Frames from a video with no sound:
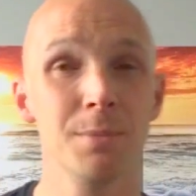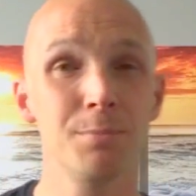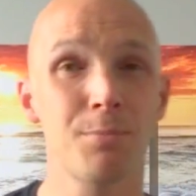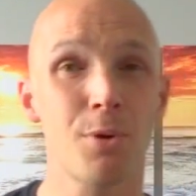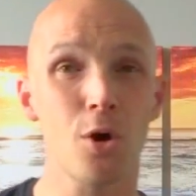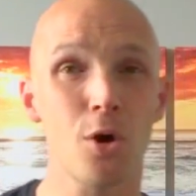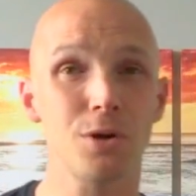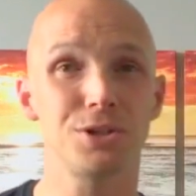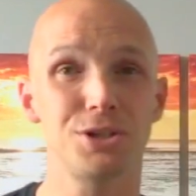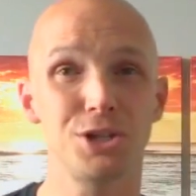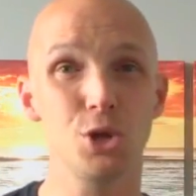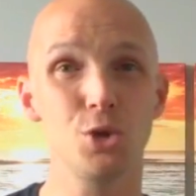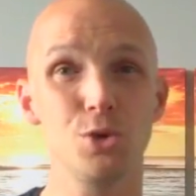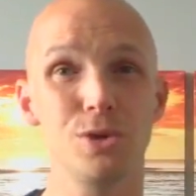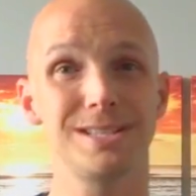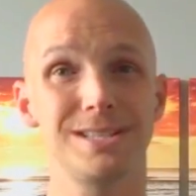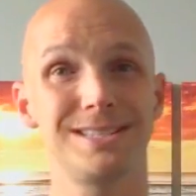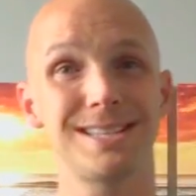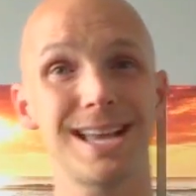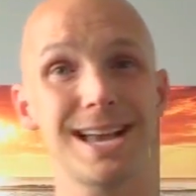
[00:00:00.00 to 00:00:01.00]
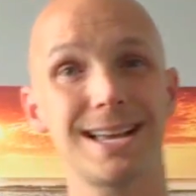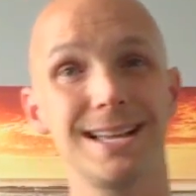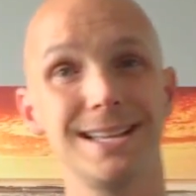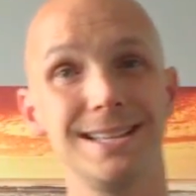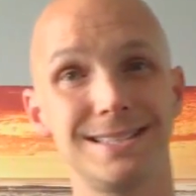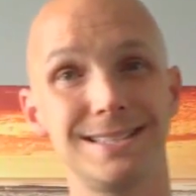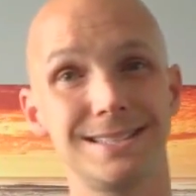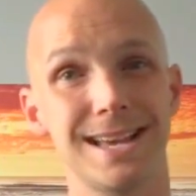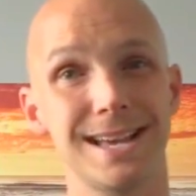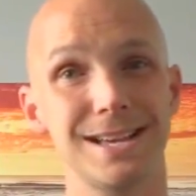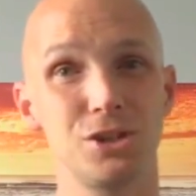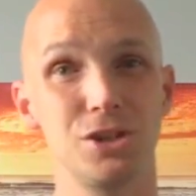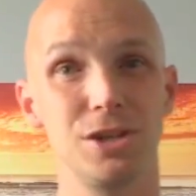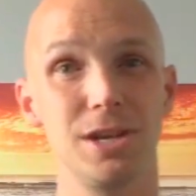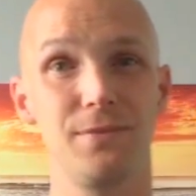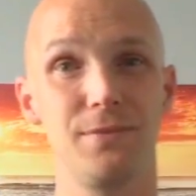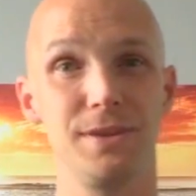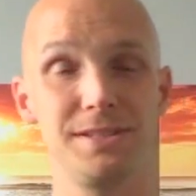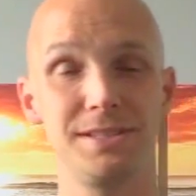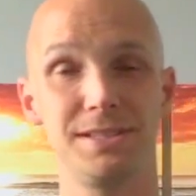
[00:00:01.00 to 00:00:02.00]
Part 2, the second session,
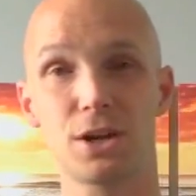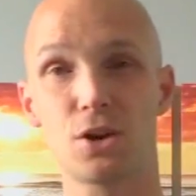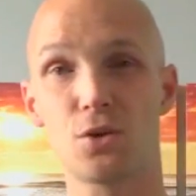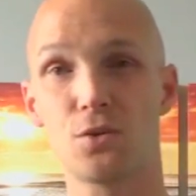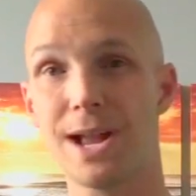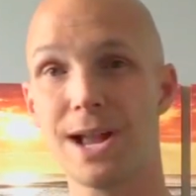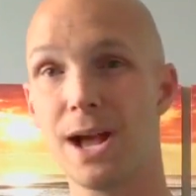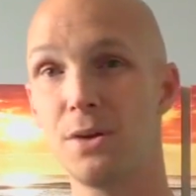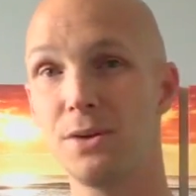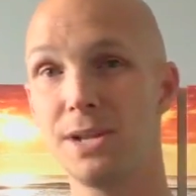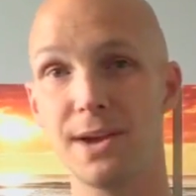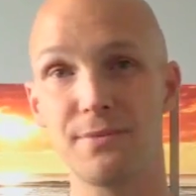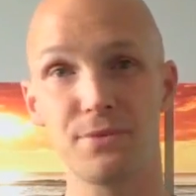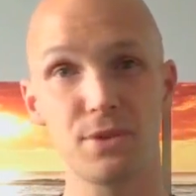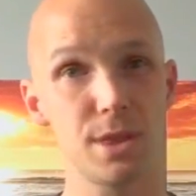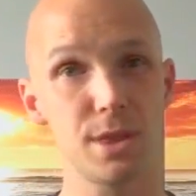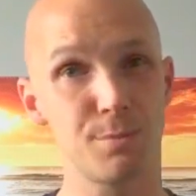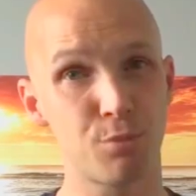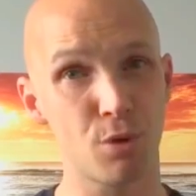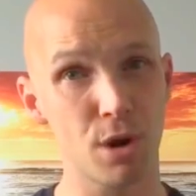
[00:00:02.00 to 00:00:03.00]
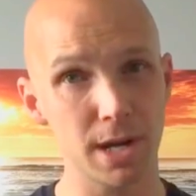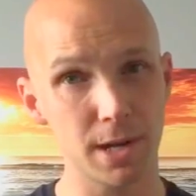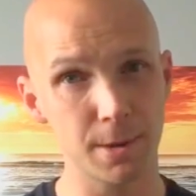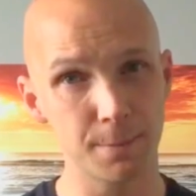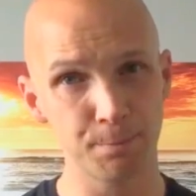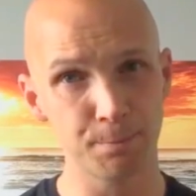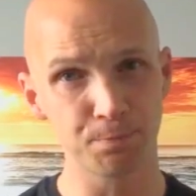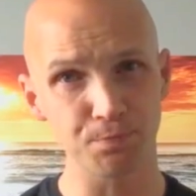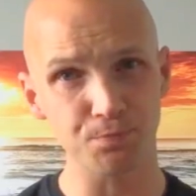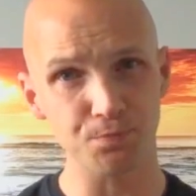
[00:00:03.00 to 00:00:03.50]
if you stick around after the break,